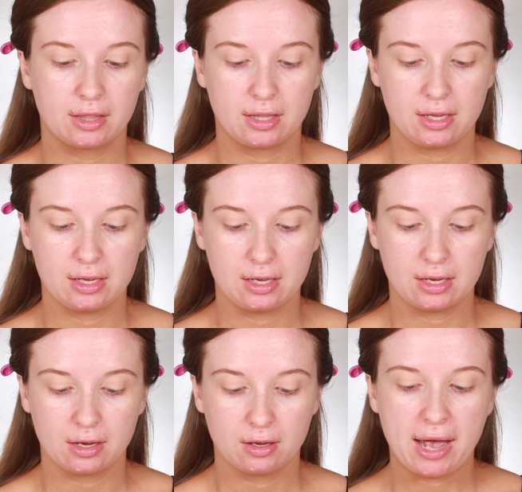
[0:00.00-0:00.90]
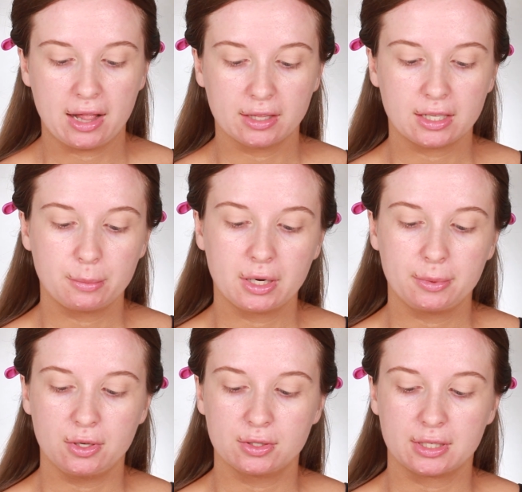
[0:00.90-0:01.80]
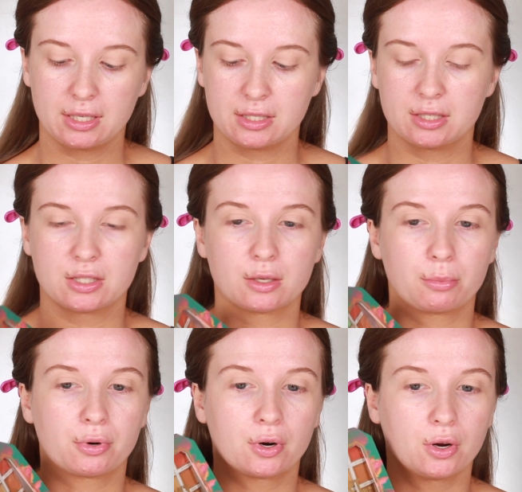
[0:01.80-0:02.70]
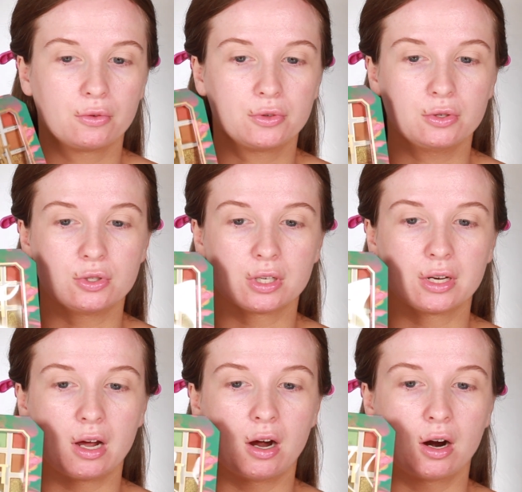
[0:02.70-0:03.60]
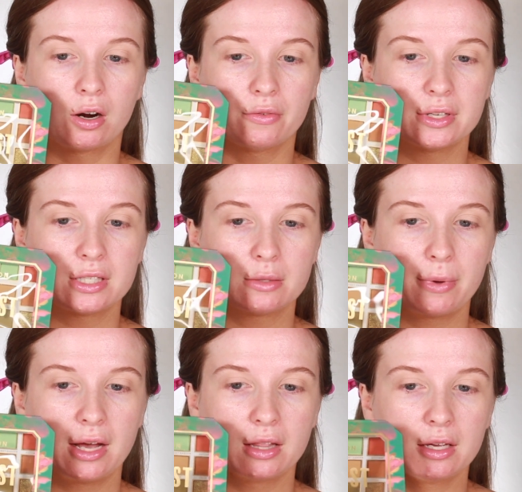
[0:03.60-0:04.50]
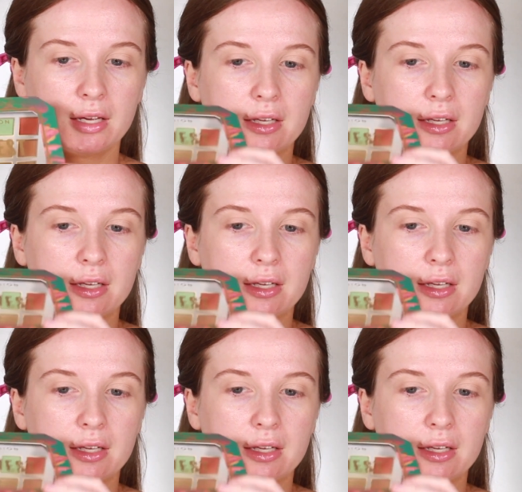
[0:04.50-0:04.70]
The palette that I'm going to be using is this Profusion Harvest palette.